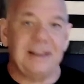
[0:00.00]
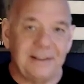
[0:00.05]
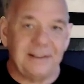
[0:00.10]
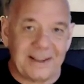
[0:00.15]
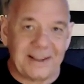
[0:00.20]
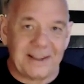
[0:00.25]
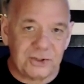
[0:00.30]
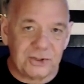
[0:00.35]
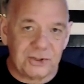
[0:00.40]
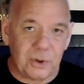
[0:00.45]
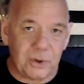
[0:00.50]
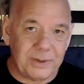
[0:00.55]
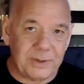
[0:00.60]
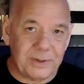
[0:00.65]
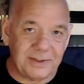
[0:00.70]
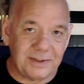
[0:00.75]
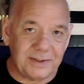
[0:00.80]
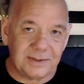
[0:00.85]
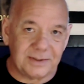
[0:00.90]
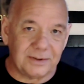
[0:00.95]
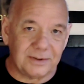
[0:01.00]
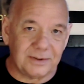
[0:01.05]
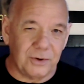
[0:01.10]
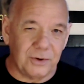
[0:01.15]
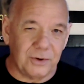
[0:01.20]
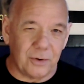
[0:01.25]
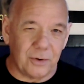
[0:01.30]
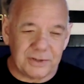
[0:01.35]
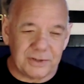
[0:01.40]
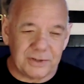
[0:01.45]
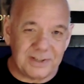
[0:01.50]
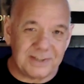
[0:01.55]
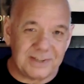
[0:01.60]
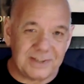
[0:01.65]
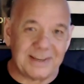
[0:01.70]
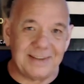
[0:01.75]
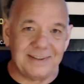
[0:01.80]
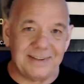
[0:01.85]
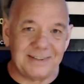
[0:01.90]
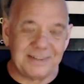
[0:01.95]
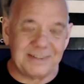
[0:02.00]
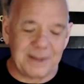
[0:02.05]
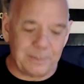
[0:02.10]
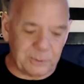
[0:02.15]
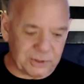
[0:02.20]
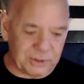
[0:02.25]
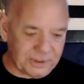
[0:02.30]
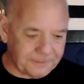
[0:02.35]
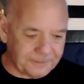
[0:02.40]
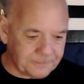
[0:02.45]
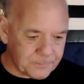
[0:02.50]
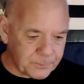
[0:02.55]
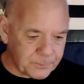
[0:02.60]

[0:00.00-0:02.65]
That's showing nervousness and deception.